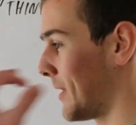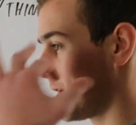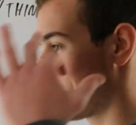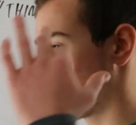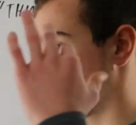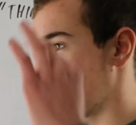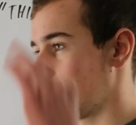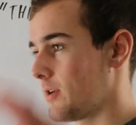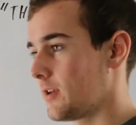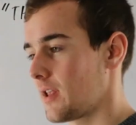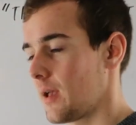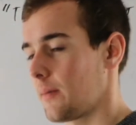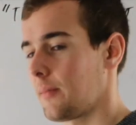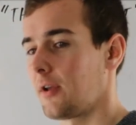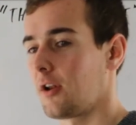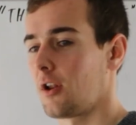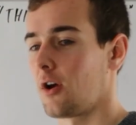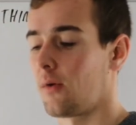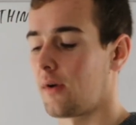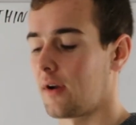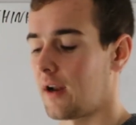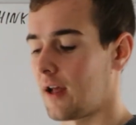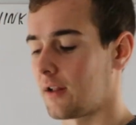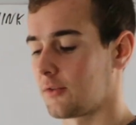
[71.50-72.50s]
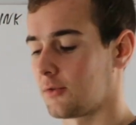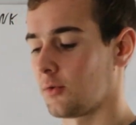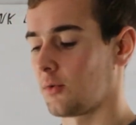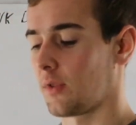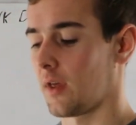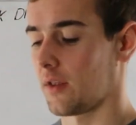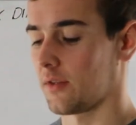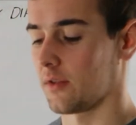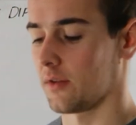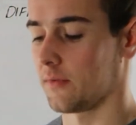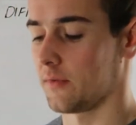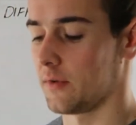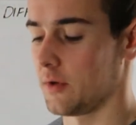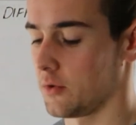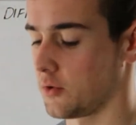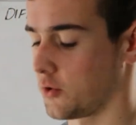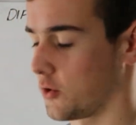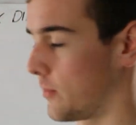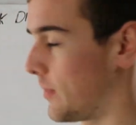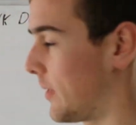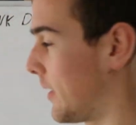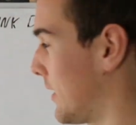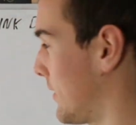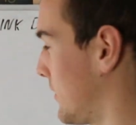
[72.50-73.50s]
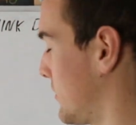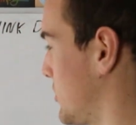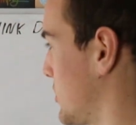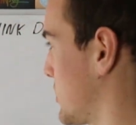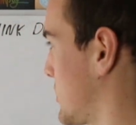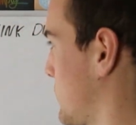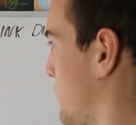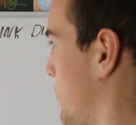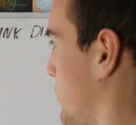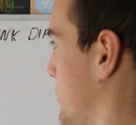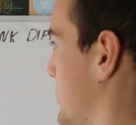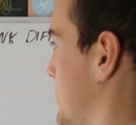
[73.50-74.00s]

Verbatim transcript: make sure you let me know and I'll do that in the future. But just